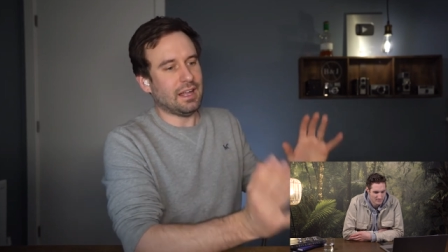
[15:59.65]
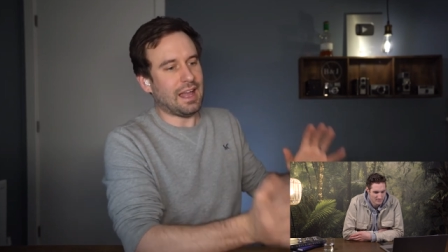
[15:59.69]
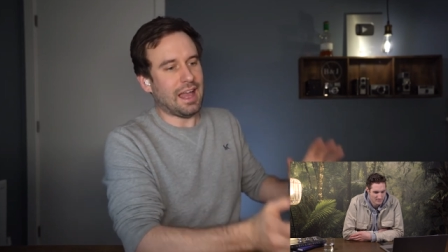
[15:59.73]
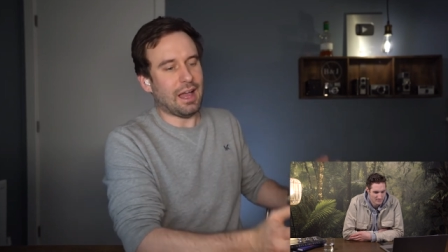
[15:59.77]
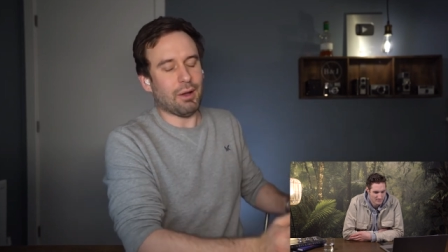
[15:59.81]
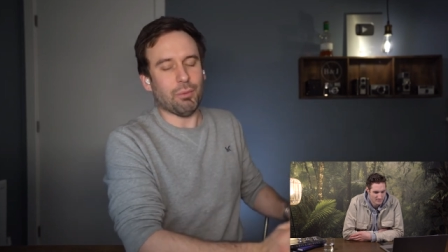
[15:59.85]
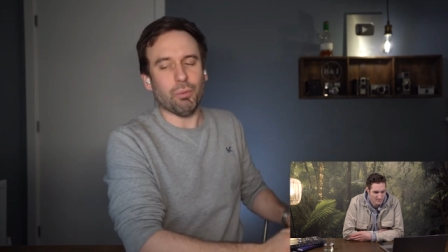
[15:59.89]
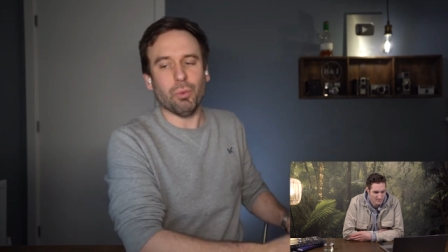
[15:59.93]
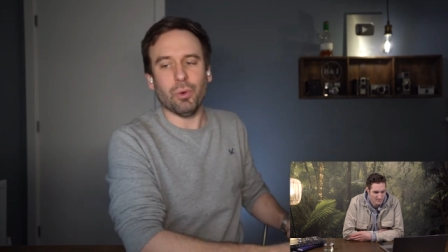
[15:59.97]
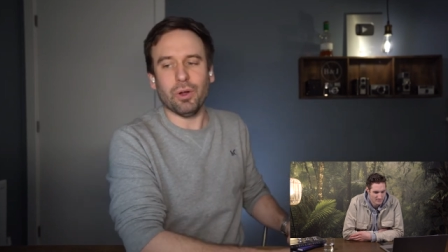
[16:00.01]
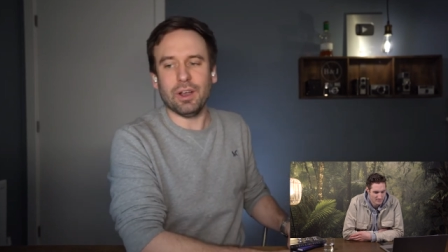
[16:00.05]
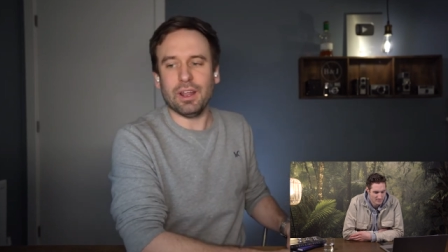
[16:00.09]

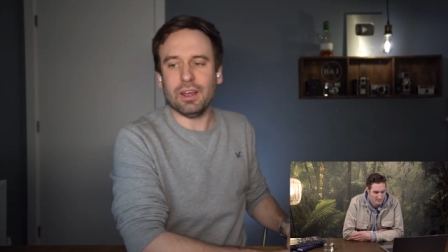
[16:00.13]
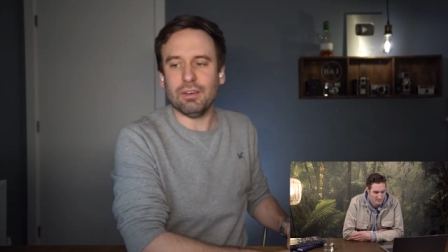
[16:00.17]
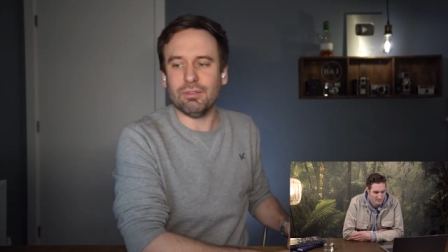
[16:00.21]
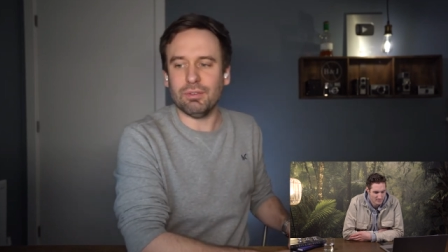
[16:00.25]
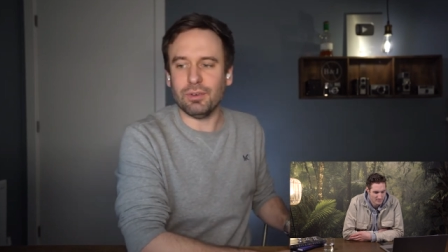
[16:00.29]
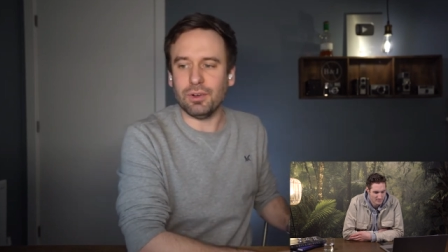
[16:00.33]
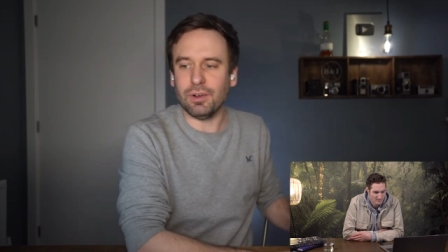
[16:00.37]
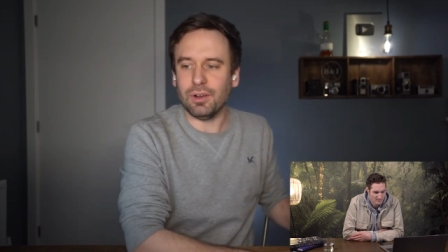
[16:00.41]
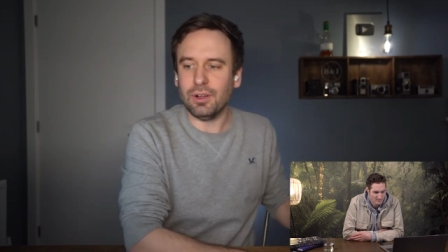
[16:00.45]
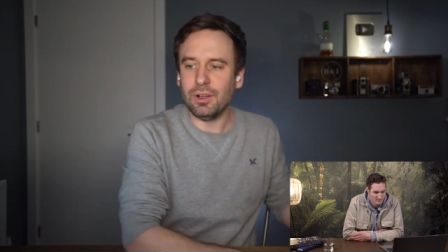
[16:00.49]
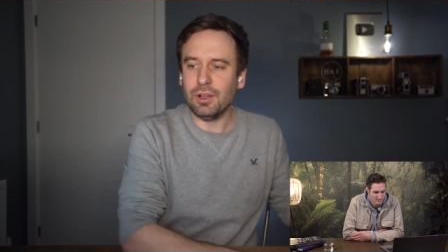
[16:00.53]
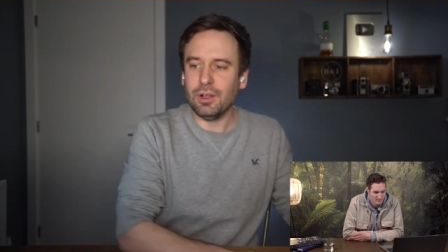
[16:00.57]
and
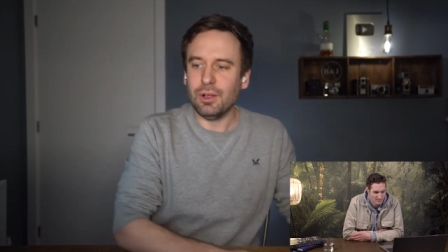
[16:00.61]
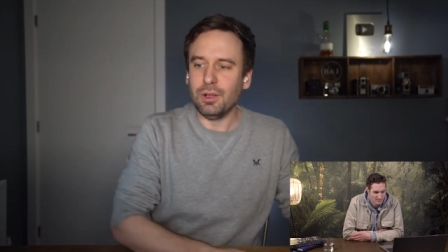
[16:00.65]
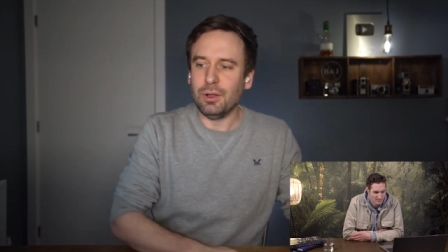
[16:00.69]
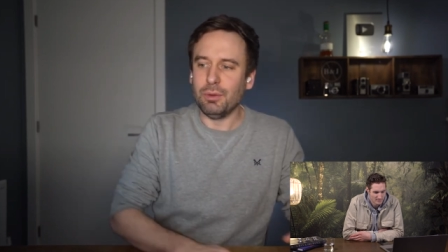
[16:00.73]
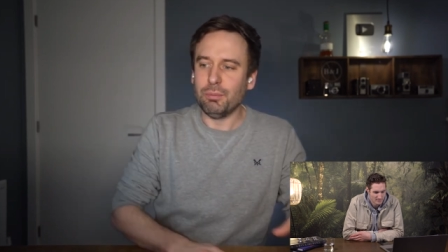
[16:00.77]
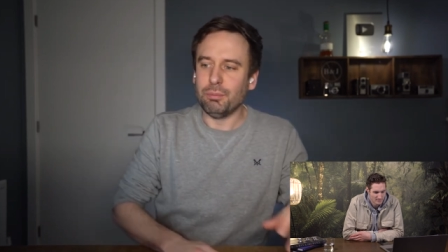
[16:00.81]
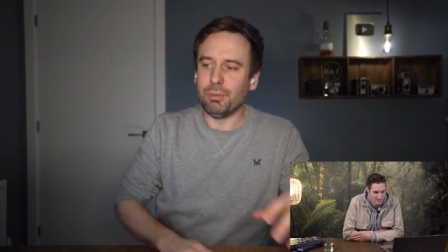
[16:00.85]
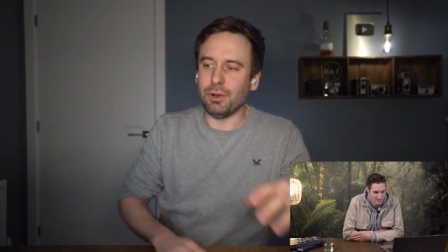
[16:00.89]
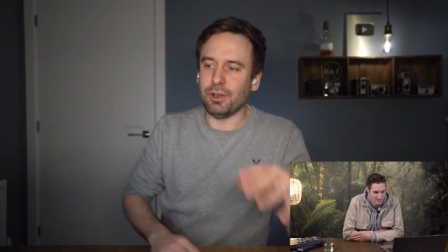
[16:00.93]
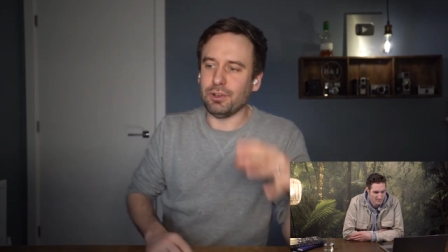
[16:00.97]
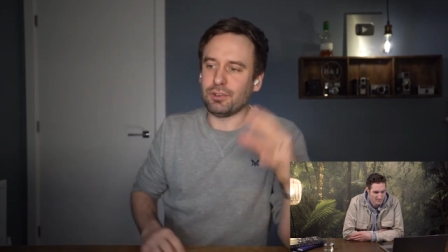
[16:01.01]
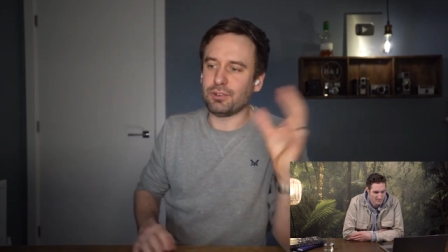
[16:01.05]
whatever,
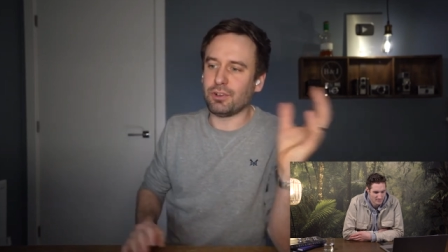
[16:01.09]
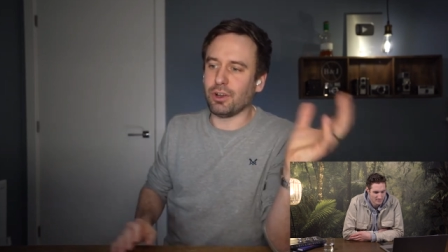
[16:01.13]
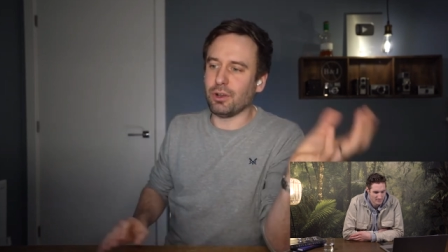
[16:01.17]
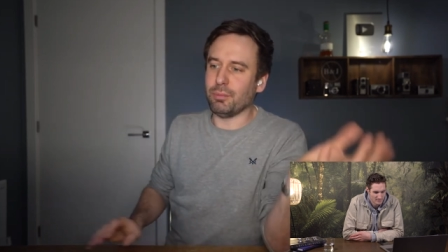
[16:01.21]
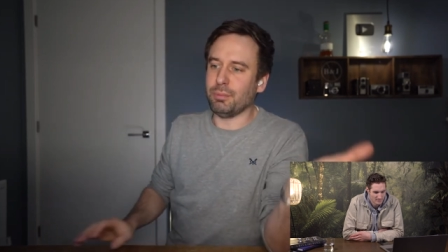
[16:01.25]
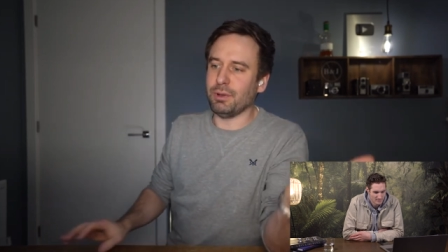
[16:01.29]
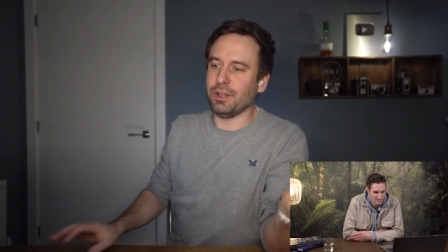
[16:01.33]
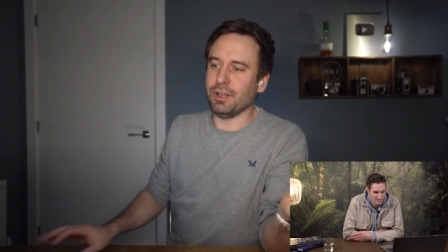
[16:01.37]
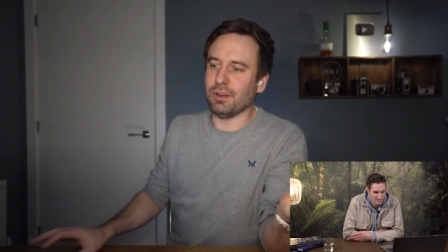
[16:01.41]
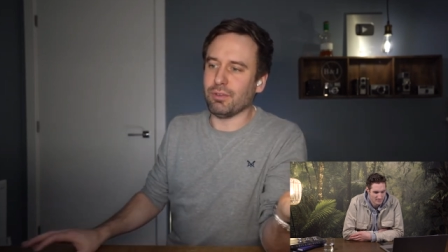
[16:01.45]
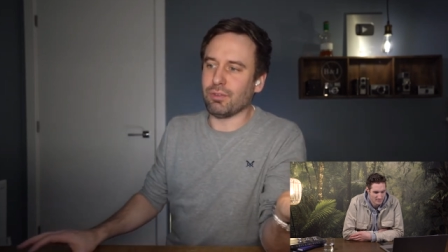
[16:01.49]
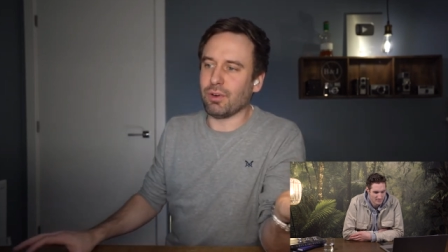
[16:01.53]
but it's got to
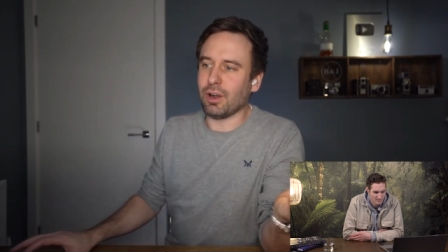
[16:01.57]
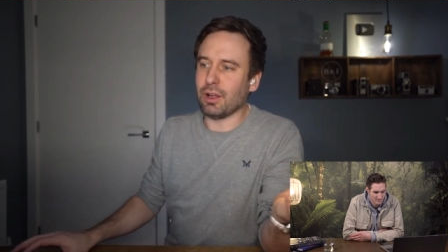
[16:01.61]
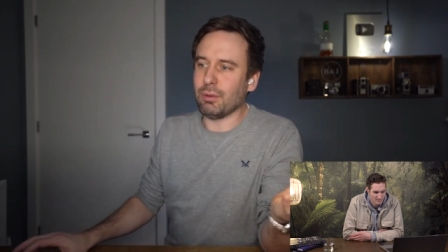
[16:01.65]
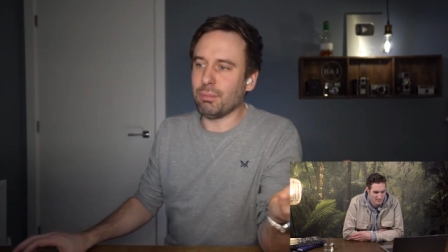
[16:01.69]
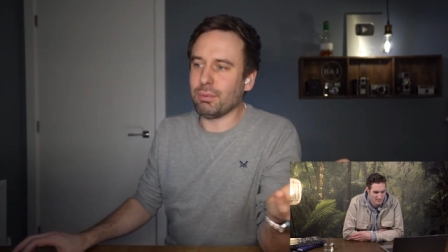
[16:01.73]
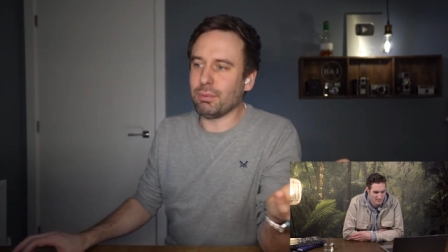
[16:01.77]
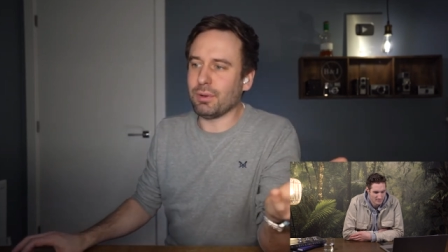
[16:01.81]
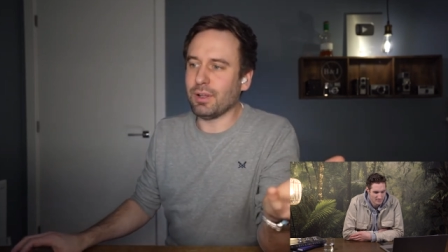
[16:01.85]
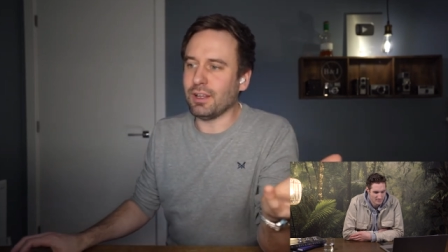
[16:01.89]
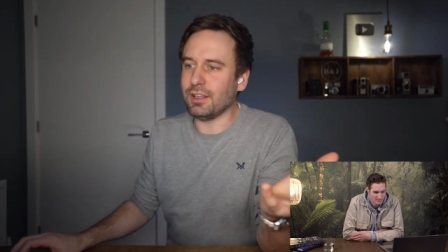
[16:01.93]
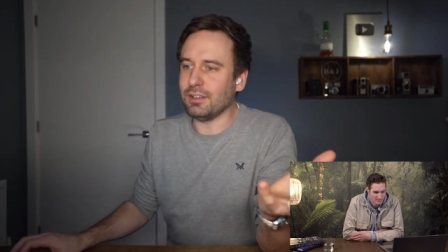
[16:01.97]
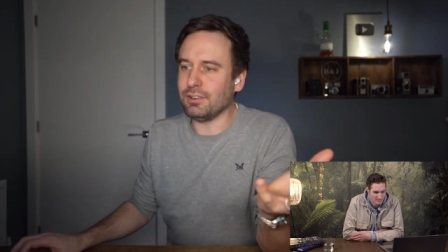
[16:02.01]
be in the right
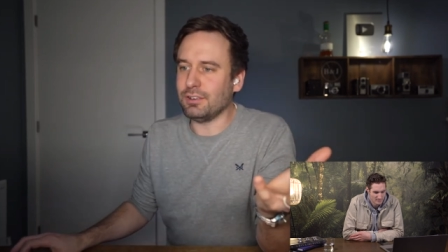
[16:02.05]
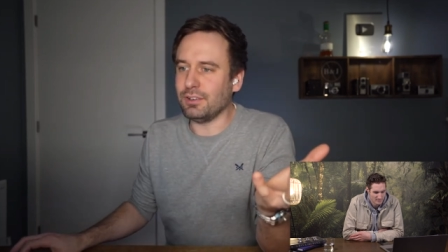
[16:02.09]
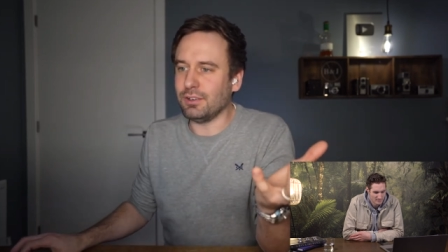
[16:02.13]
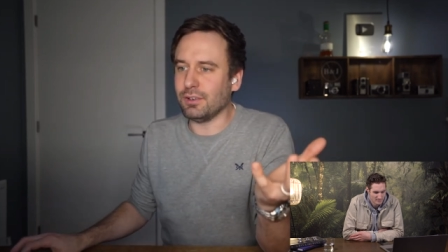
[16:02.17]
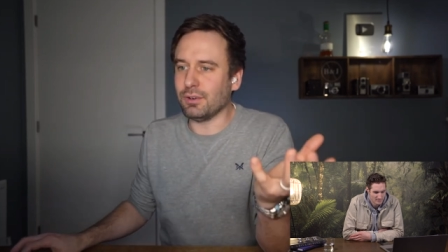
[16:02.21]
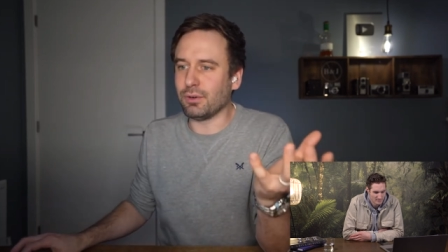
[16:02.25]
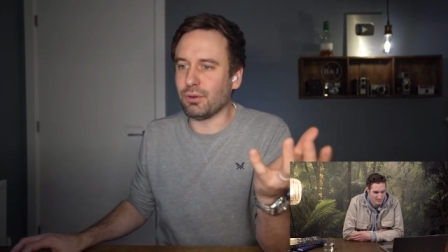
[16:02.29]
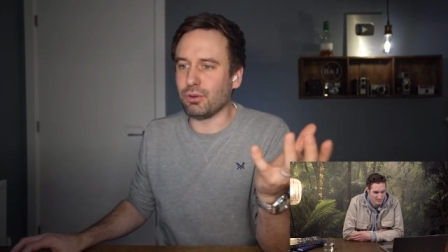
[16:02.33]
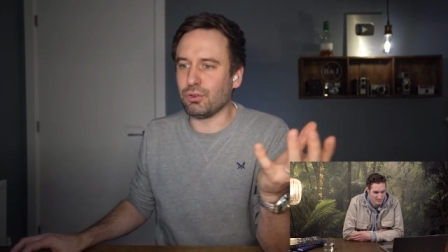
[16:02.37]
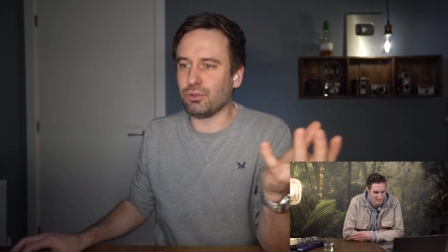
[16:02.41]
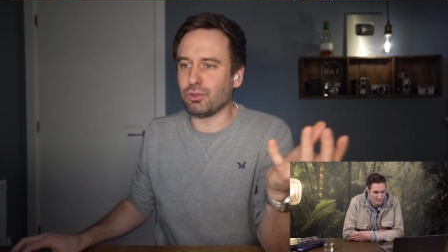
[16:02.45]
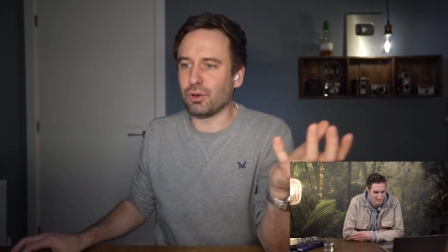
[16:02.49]
place. You
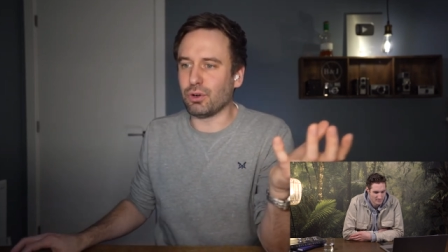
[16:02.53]
don't want